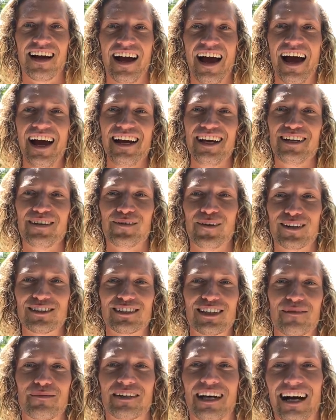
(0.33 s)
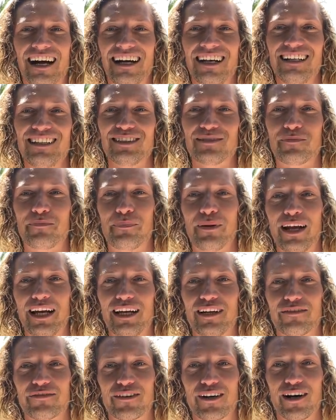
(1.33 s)
Hey, what's up guys?
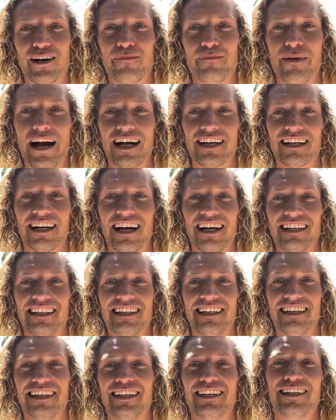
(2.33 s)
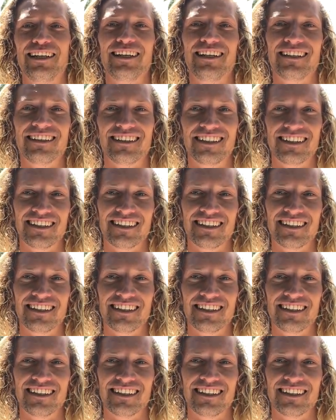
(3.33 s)
Blake from MACKite here.